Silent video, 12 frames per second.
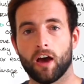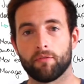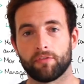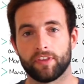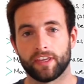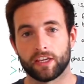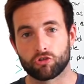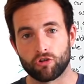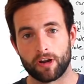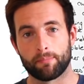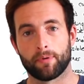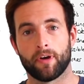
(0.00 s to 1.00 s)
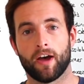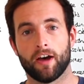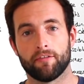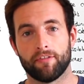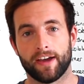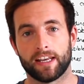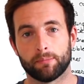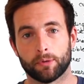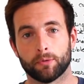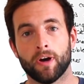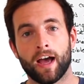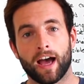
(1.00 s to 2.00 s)
of the grip
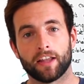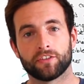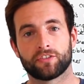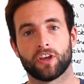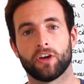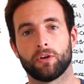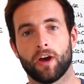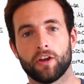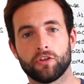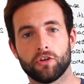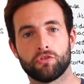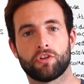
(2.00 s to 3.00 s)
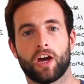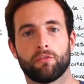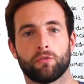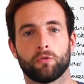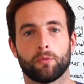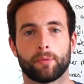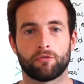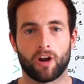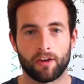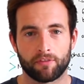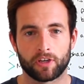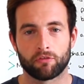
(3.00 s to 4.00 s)
available, and so a new driver will be
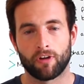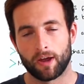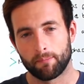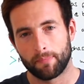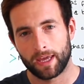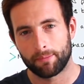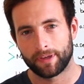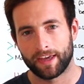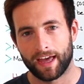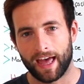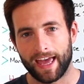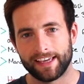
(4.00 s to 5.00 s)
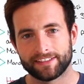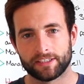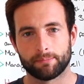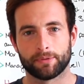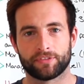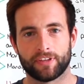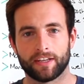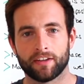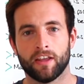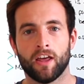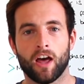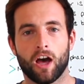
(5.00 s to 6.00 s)
driving around maybe at
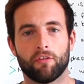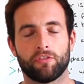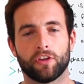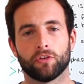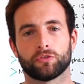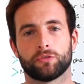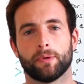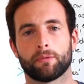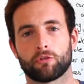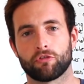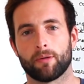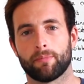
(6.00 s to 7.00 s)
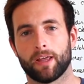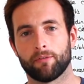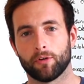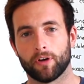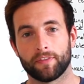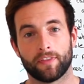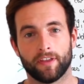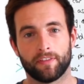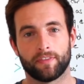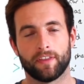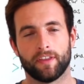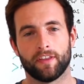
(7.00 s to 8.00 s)
80% of the ultimate grip level at
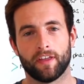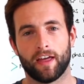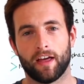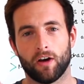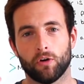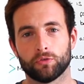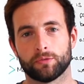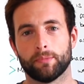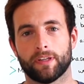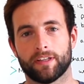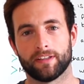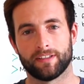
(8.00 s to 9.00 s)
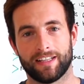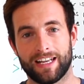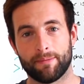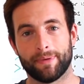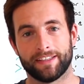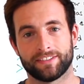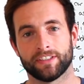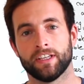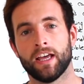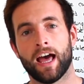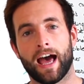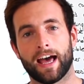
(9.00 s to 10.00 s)
the ultimate limit,
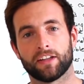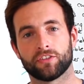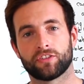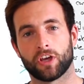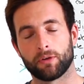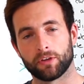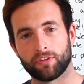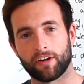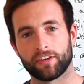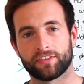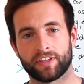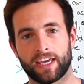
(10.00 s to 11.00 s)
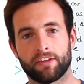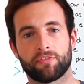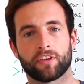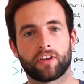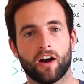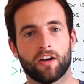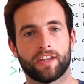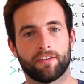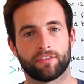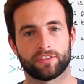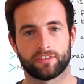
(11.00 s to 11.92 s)
and so he's very safe. The car never